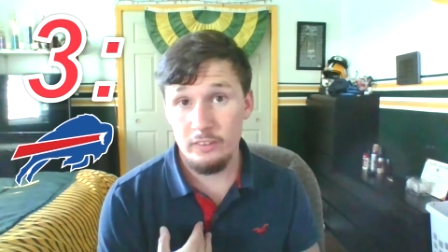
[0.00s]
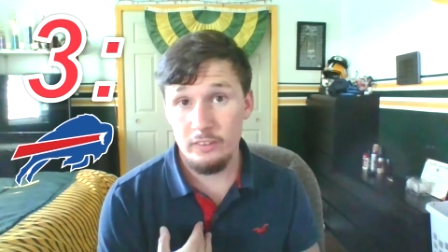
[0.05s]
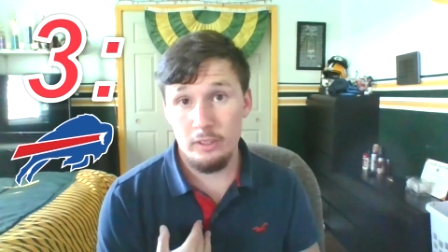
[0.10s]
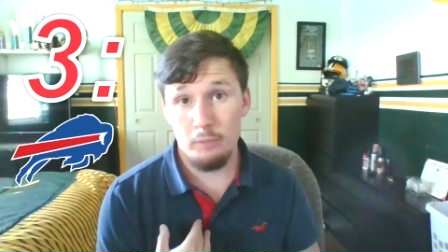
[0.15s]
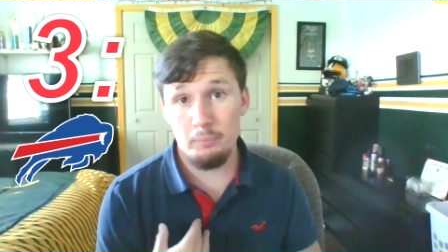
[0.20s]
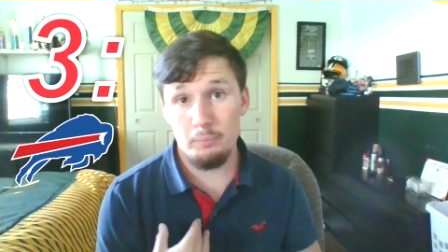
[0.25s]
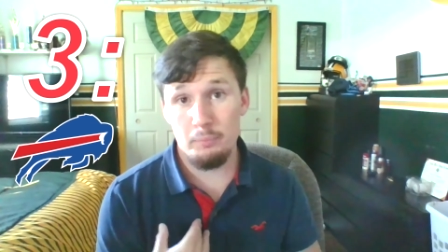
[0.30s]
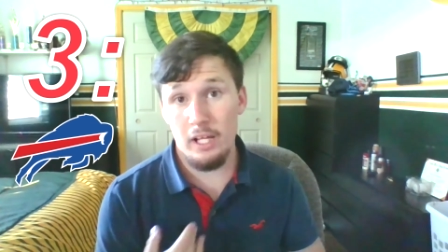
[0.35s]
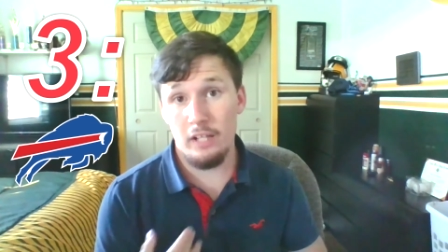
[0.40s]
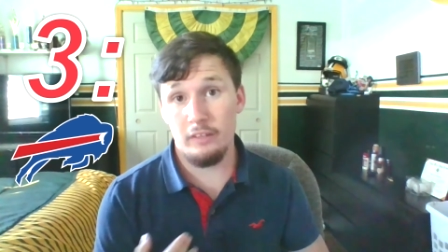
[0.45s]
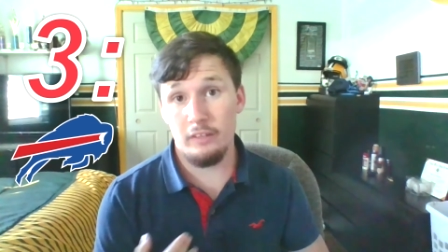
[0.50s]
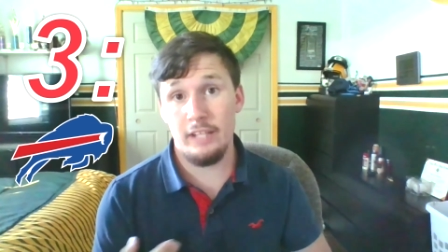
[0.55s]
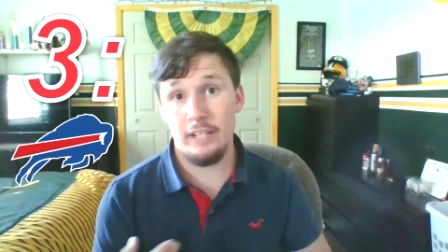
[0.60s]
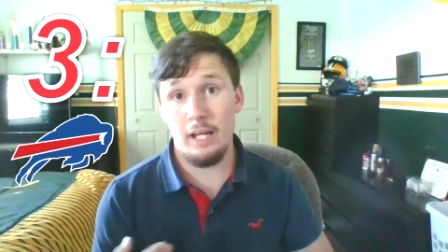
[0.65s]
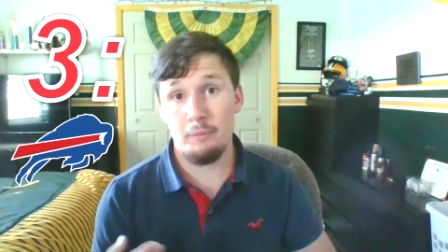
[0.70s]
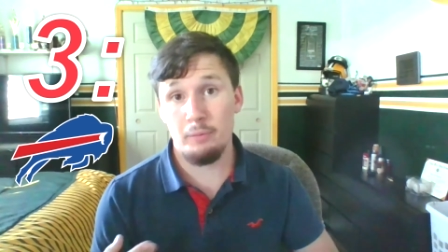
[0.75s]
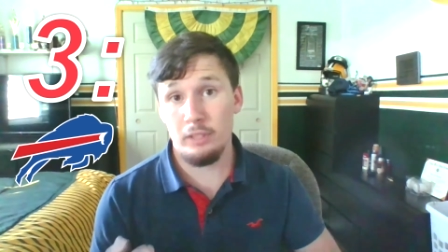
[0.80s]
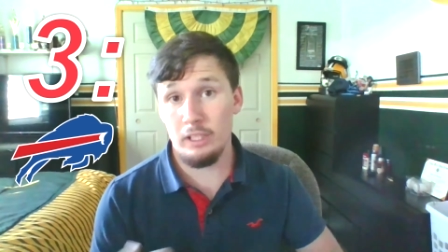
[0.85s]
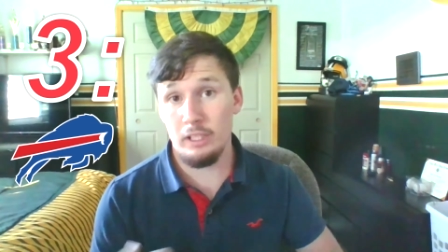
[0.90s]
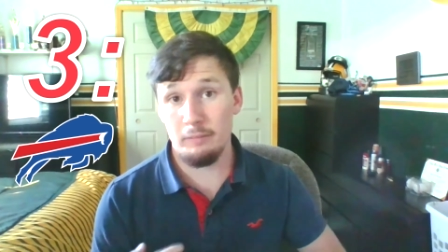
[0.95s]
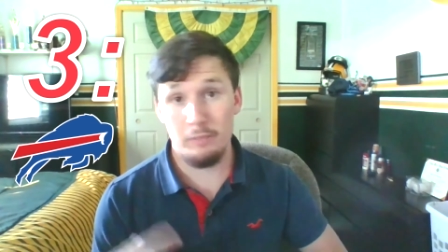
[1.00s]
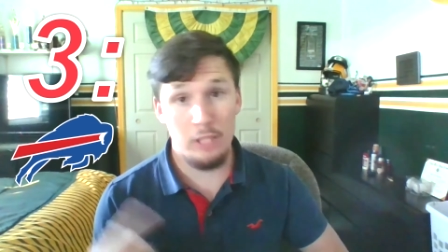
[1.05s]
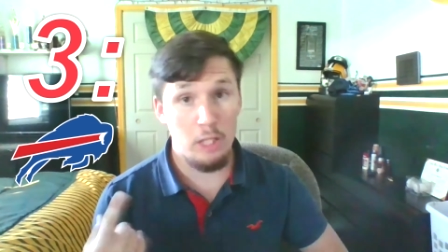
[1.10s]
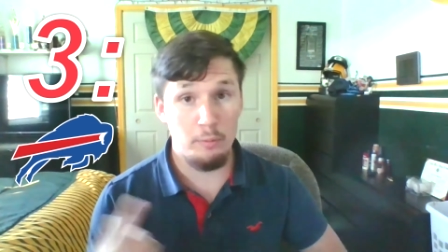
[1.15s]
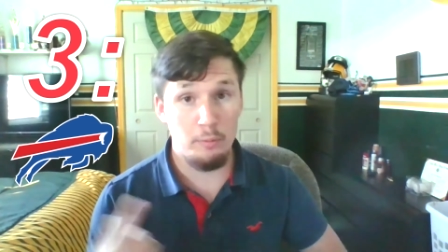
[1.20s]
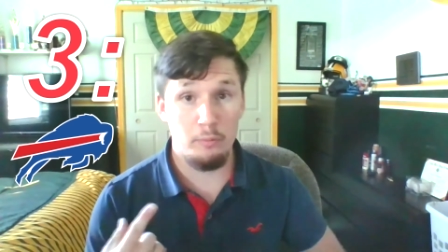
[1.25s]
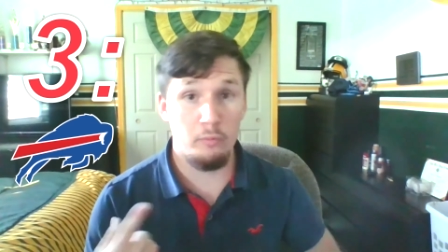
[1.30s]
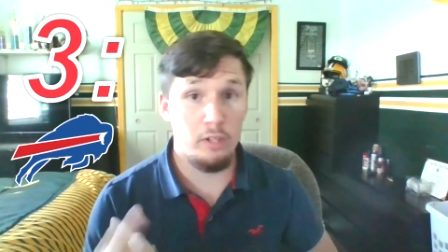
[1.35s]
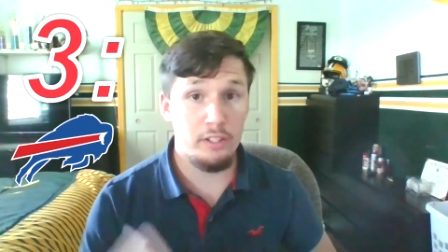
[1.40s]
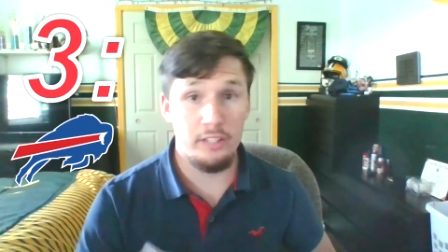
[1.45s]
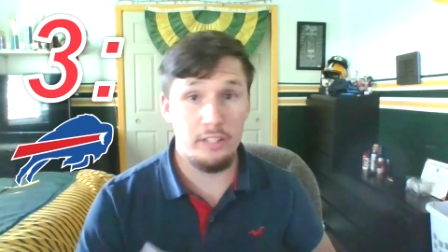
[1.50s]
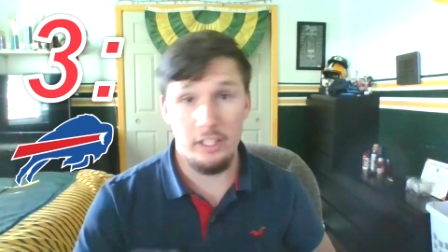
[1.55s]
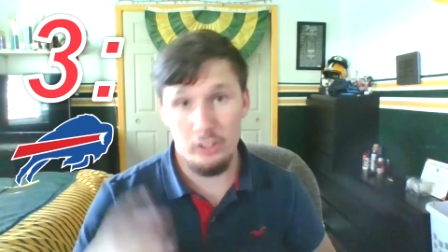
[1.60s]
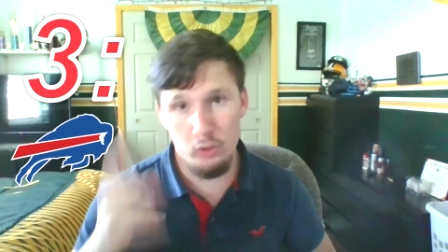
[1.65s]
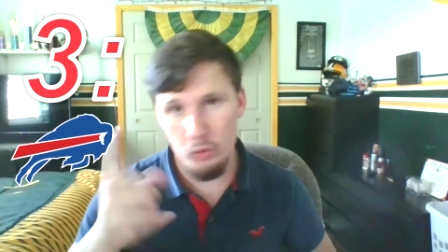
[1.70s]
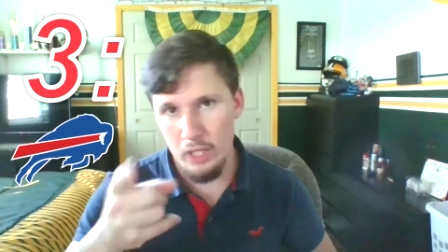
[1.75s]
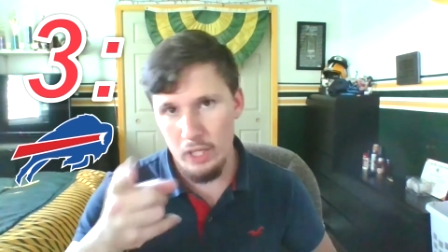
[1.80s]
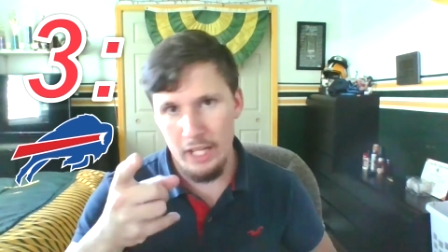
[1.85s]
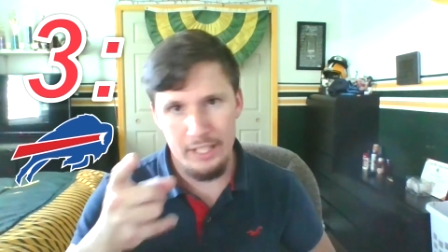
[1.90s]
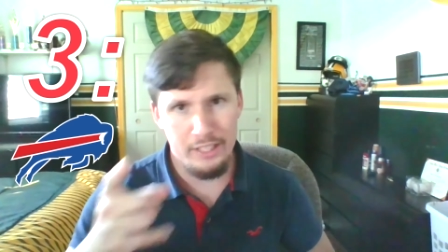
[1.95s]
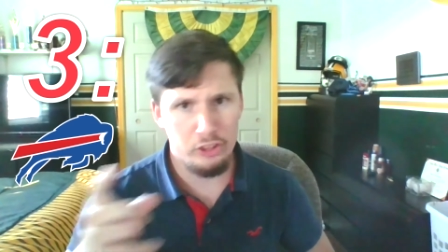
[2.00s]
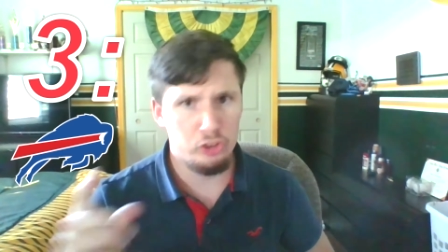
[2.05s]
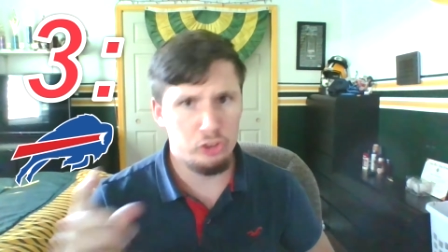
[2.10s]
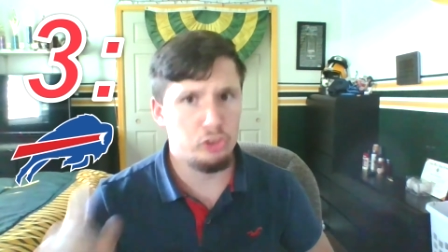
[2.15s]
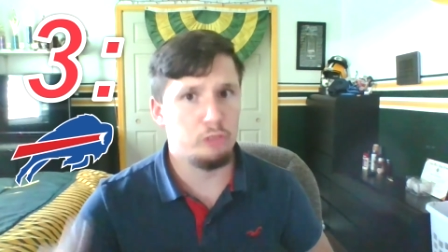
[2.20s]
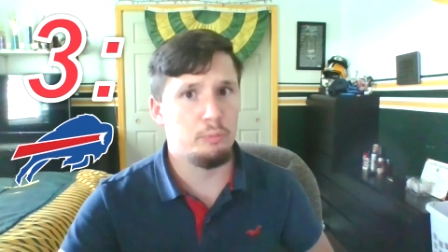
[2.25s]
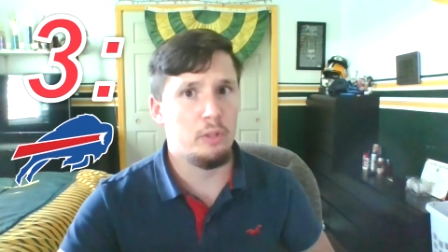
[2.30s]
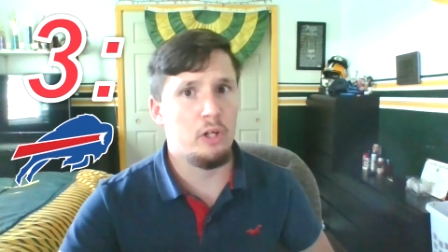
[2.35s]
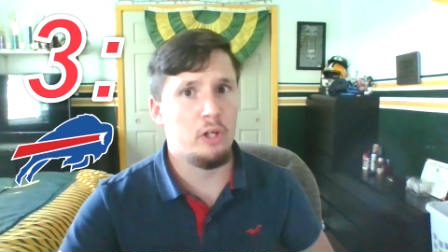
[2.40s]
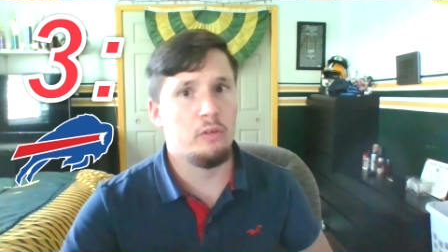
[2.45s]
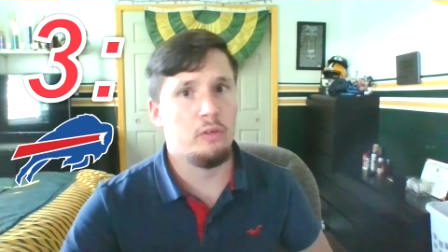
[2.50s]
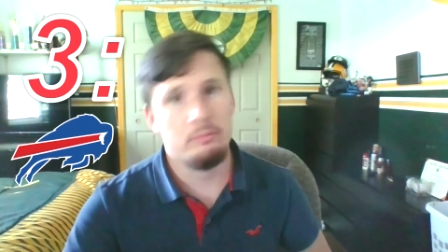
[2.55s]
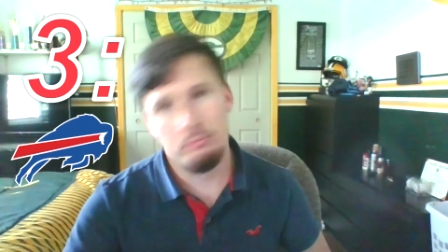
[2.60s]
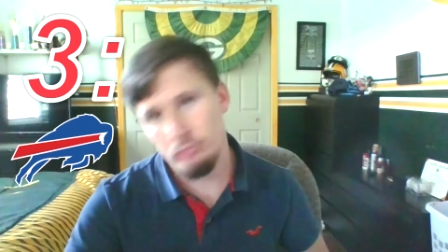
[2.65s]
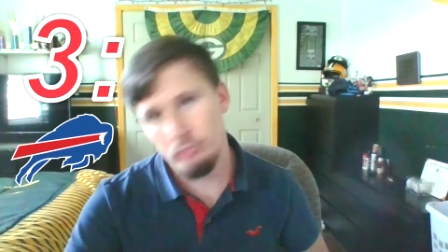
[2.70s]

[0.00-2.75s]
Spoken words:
about not putting them at number 1, then you got issues, bro.